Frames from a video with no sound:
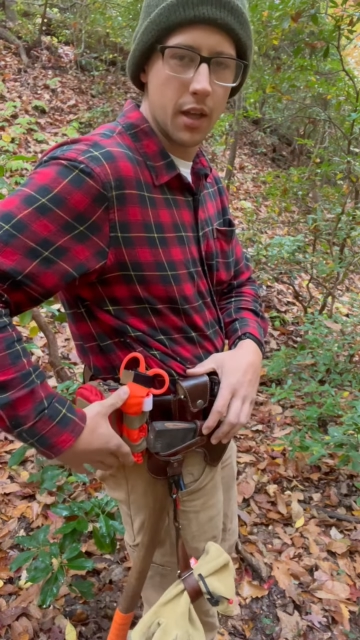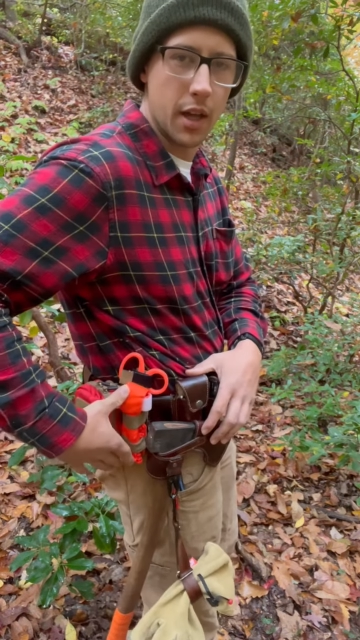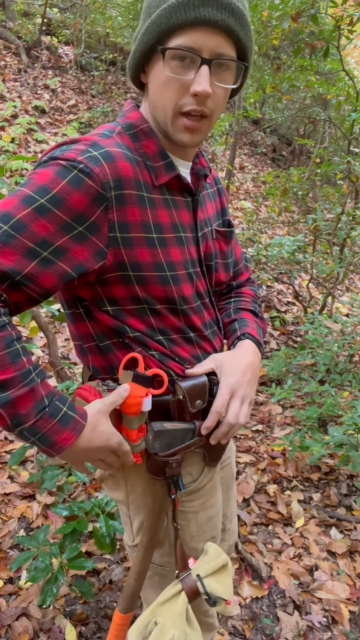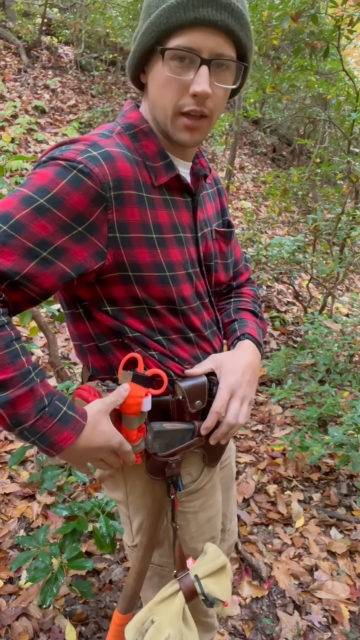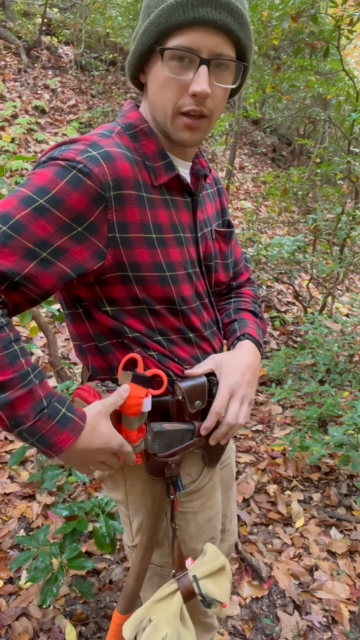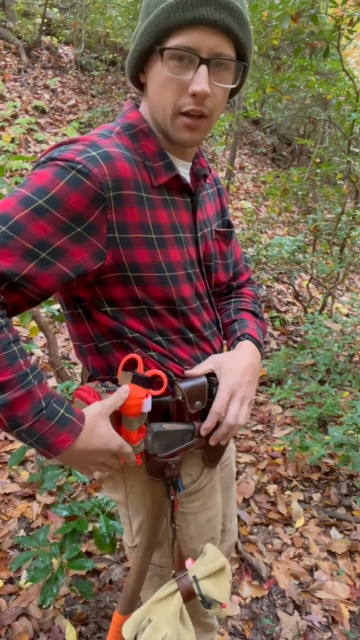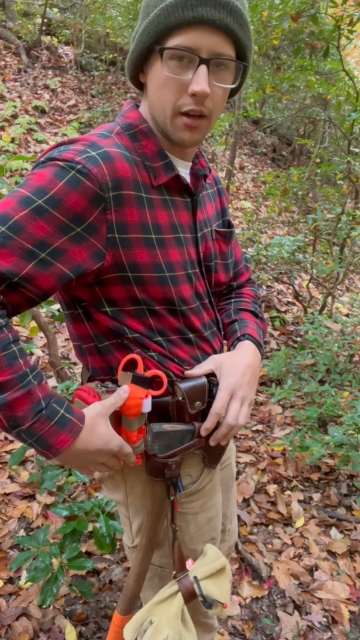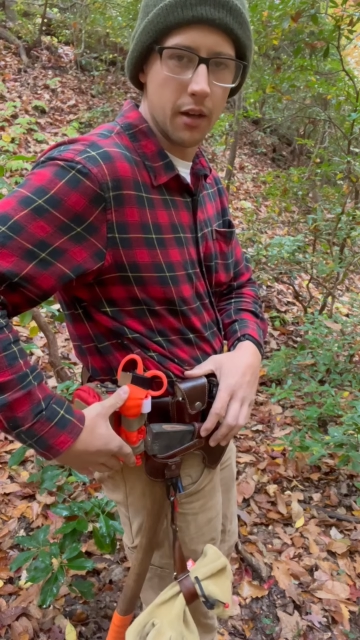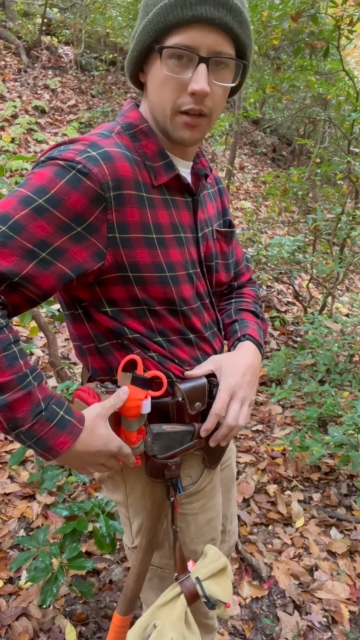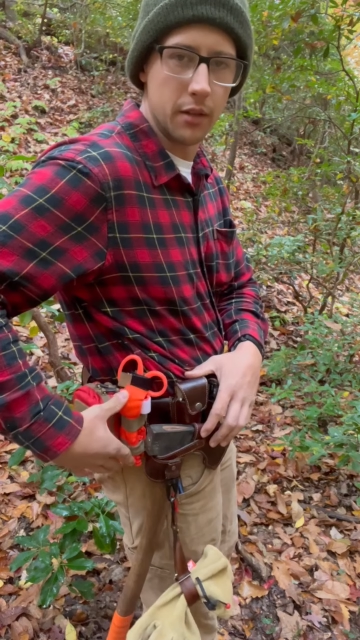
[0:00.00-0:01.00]

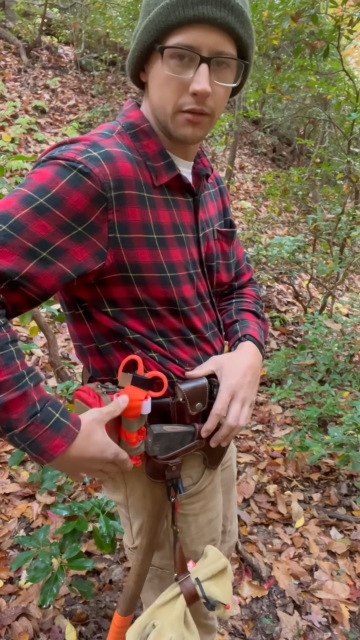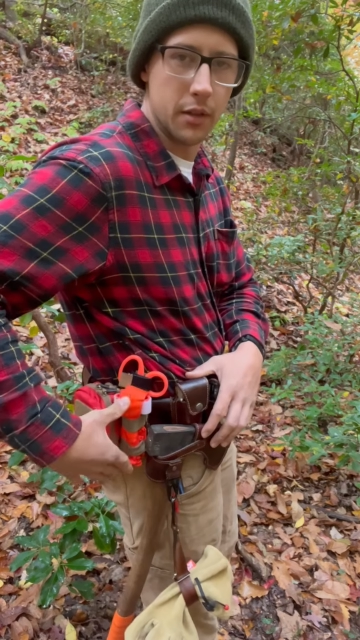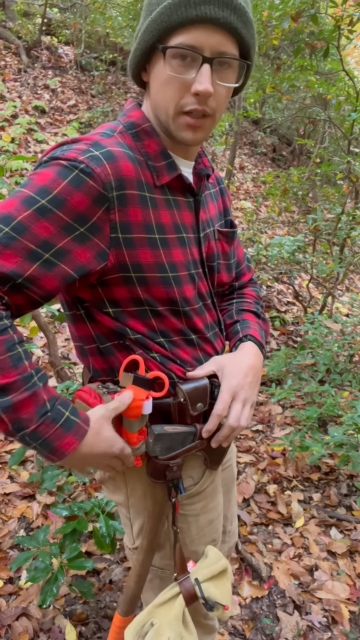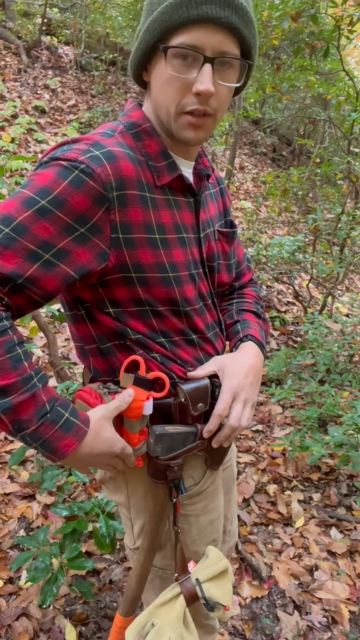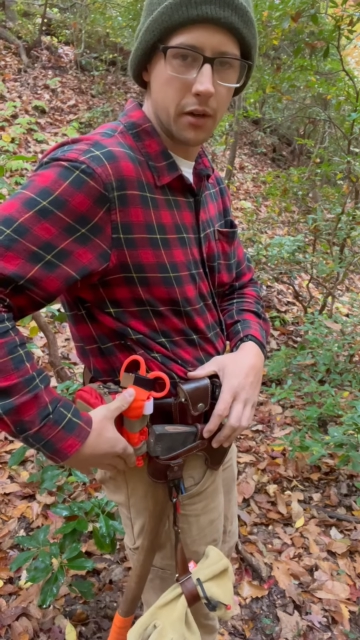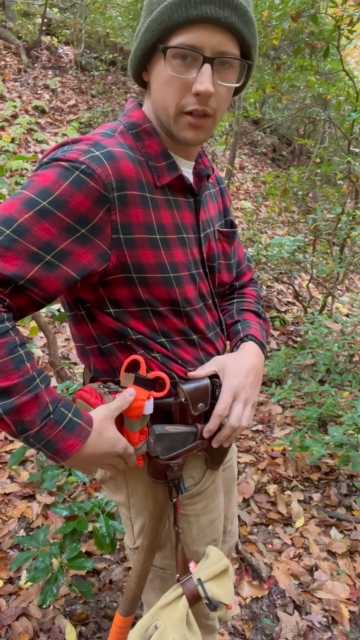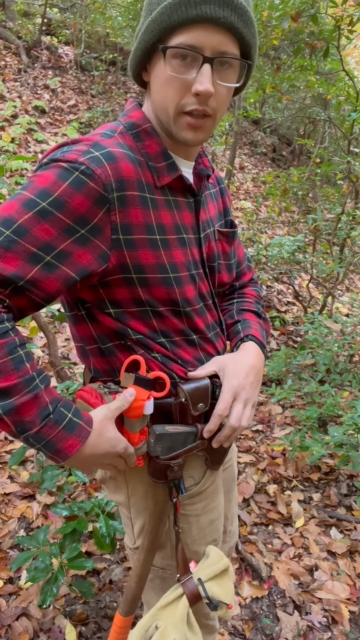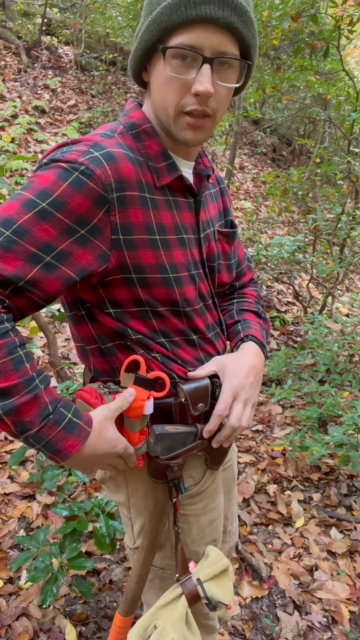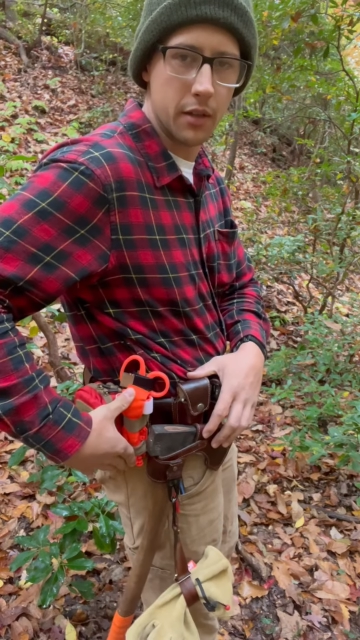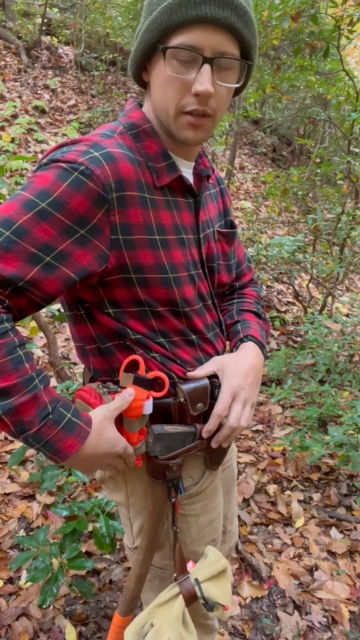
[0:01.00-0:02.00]
a tourniquet